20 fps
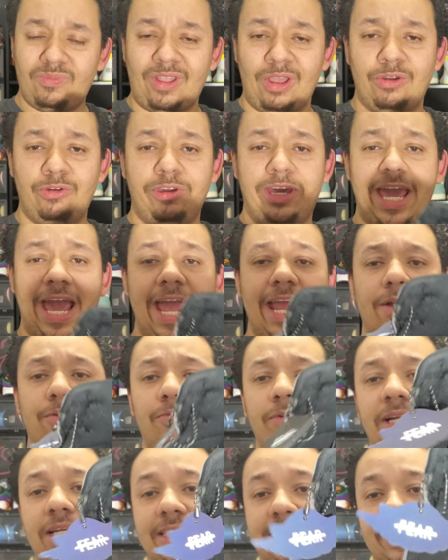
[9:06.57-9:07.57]
you can't
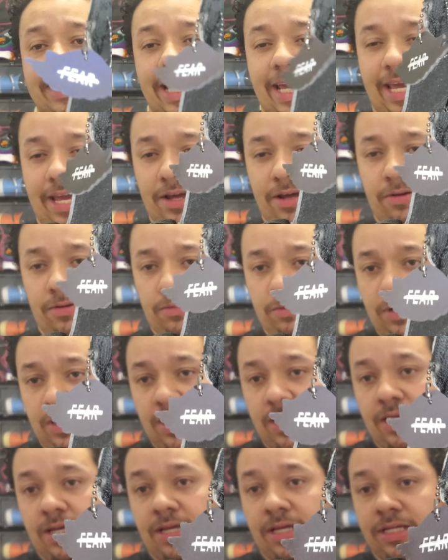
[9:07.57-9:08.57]
really tell
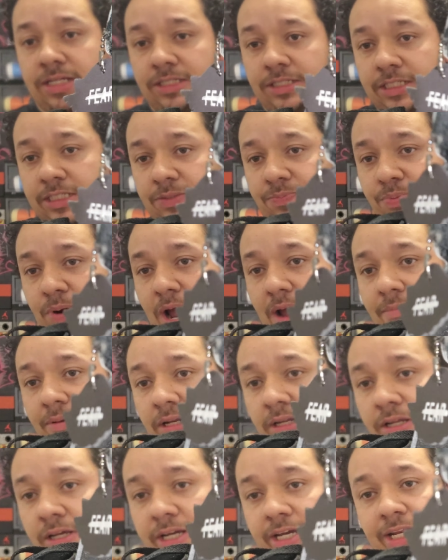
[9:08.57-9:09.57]
just probably
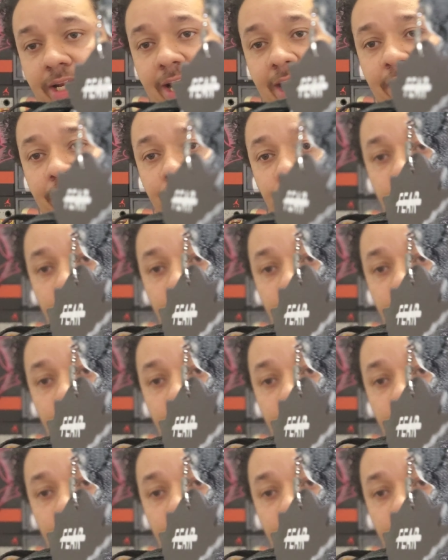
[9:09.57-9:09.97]
looking at it